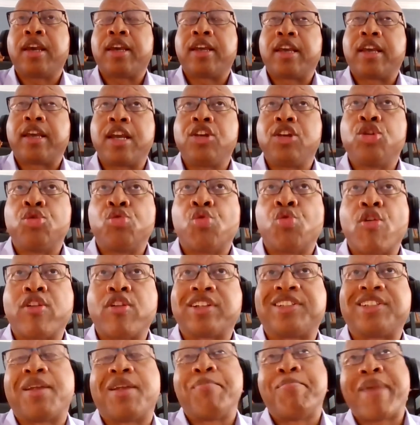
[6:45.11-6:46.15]
It hit New
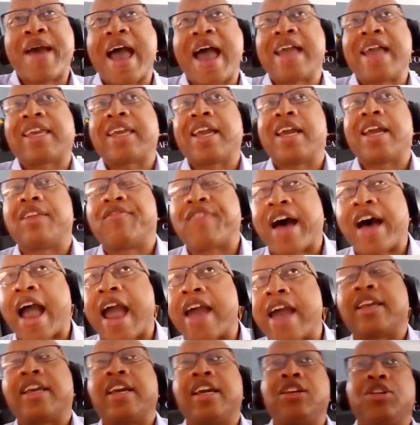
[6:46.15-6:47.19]
Orleans, and the back end of
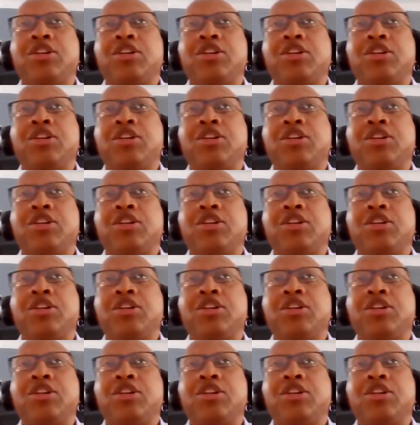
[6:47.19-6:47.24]
Ida